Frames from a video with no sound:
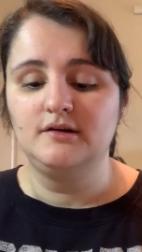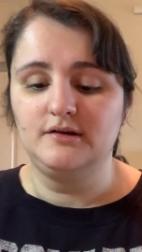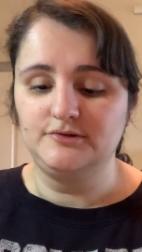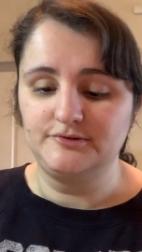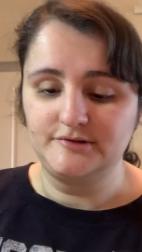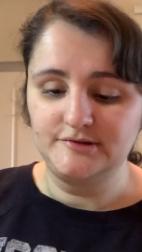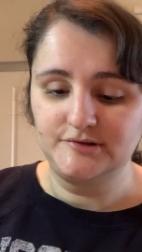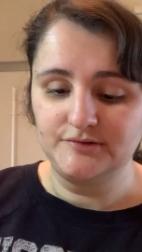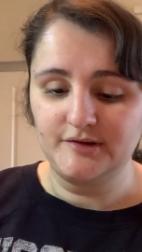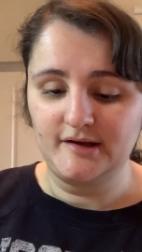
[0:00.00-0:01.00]
In order to
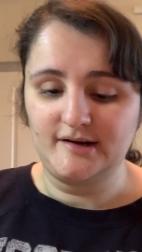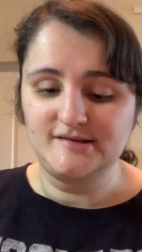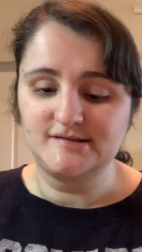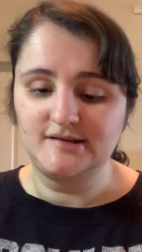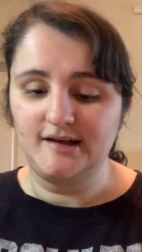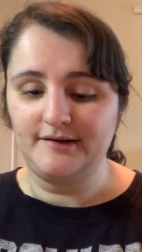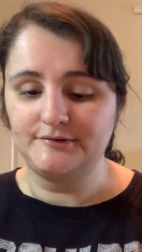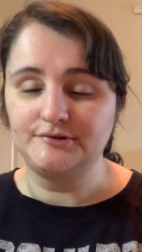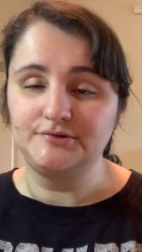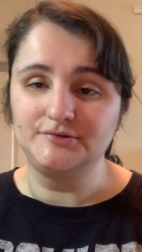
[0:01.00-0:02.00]
do that, I still have to
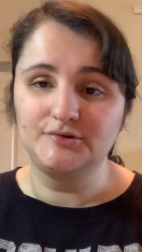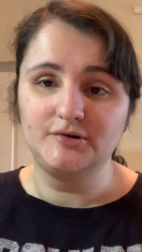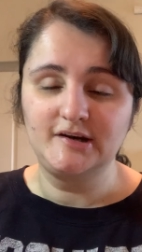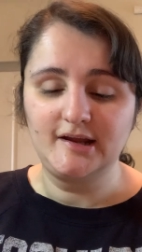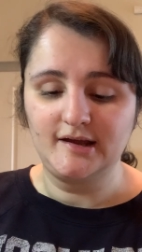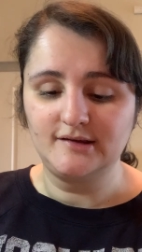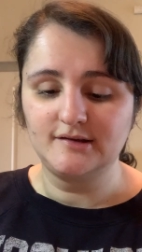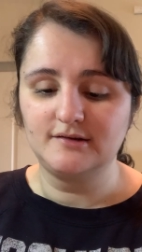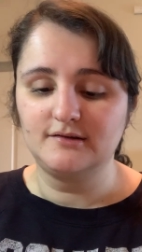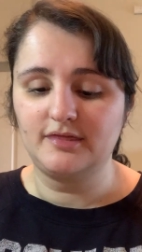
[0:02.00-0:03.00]
do
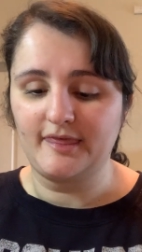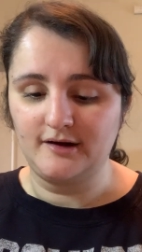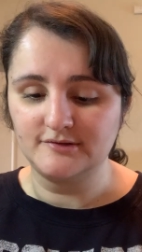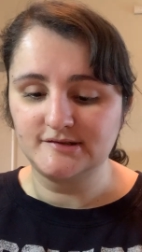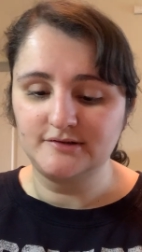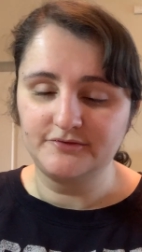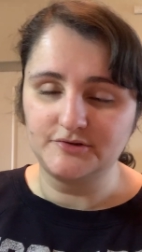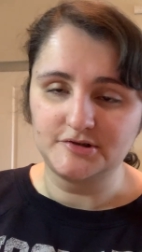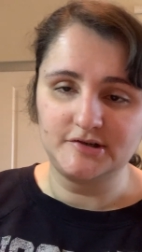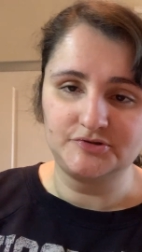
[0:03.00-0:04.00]

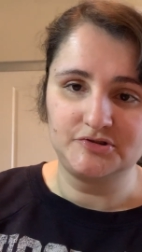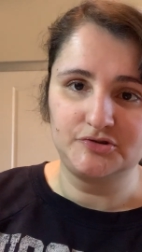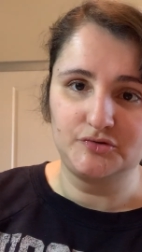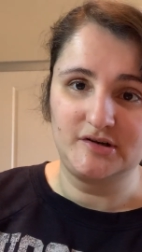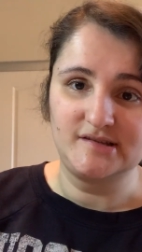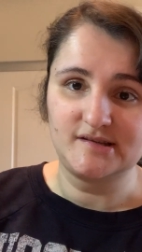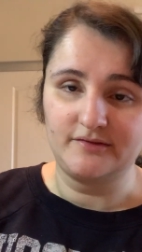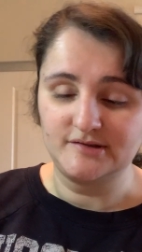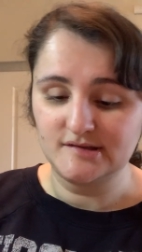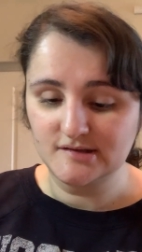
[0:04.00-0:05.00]

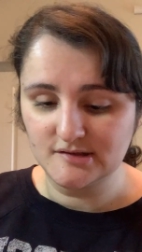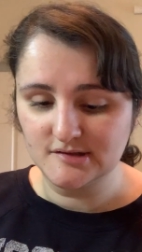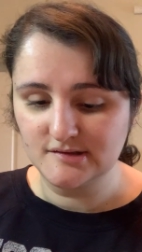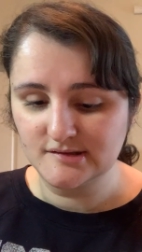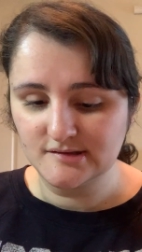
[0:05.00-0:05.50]
28,427 stitches,